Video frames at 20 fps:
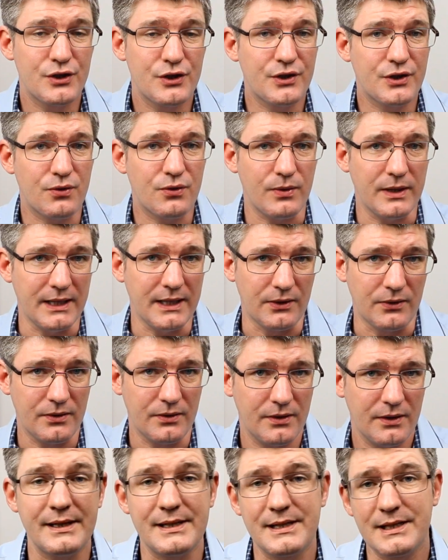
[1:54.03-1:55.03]

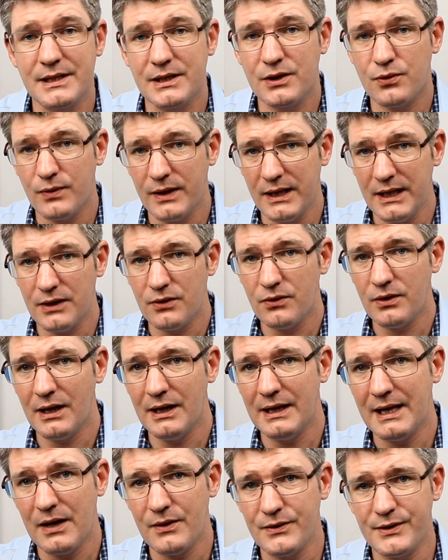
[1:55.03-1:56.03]
Screener. Now, Screener
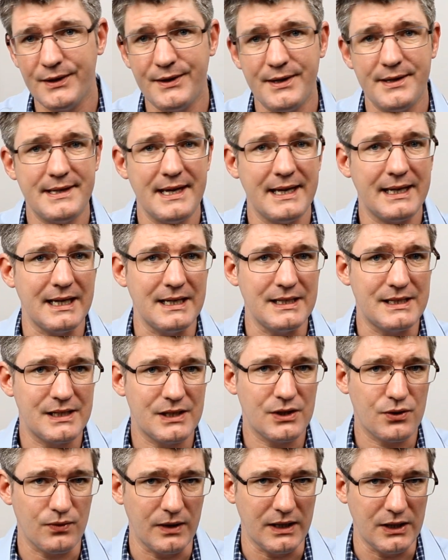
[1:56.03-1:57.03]
allows you to take a
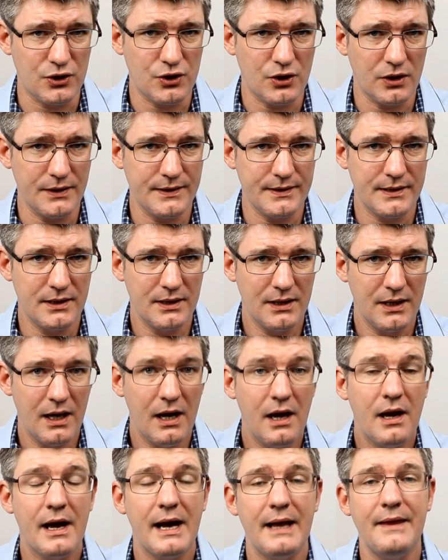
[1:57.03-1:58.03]
screenshot
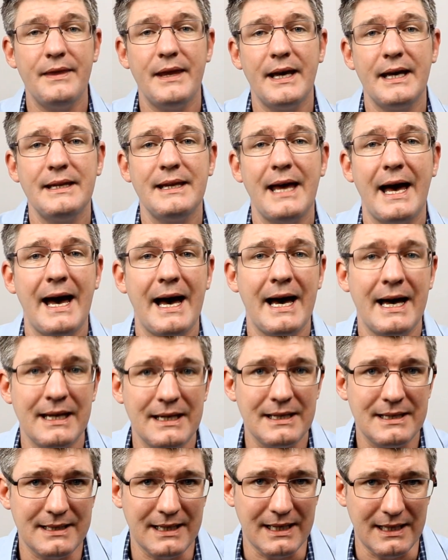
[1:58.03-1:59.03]
and then
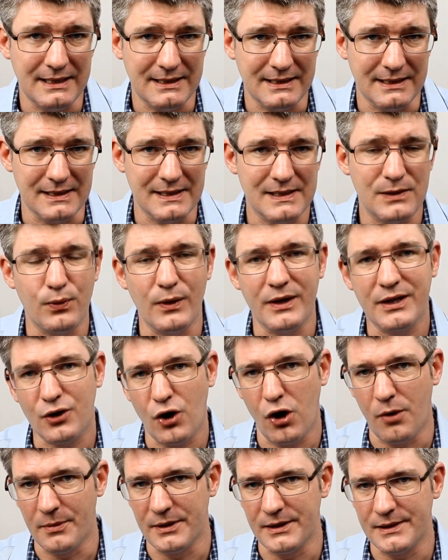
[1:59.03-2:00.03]
annotate this with
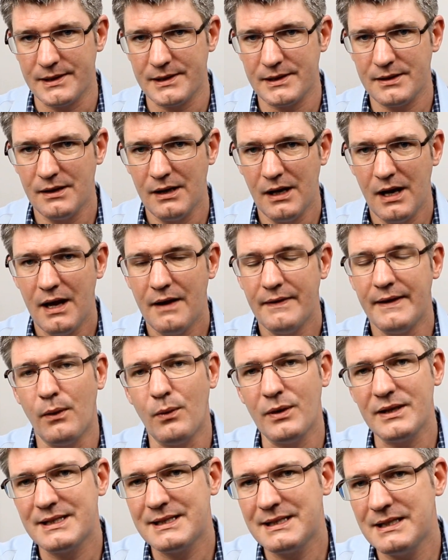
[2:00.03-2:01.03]
comments. Now,
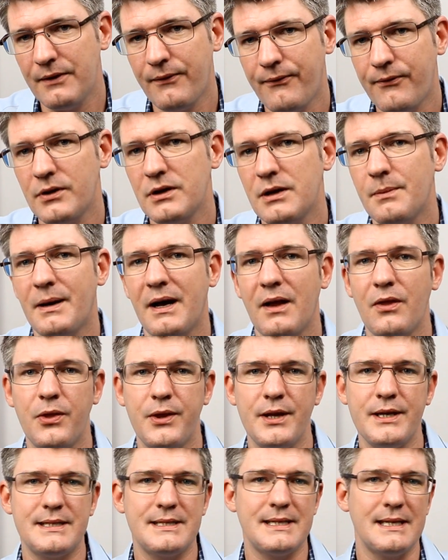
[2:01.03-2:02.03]
what's different about
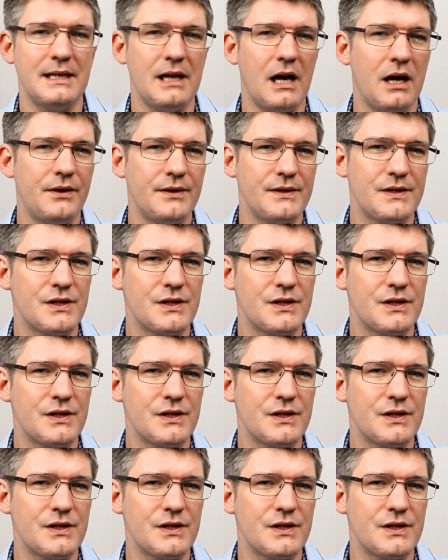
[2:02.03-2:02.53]
this and other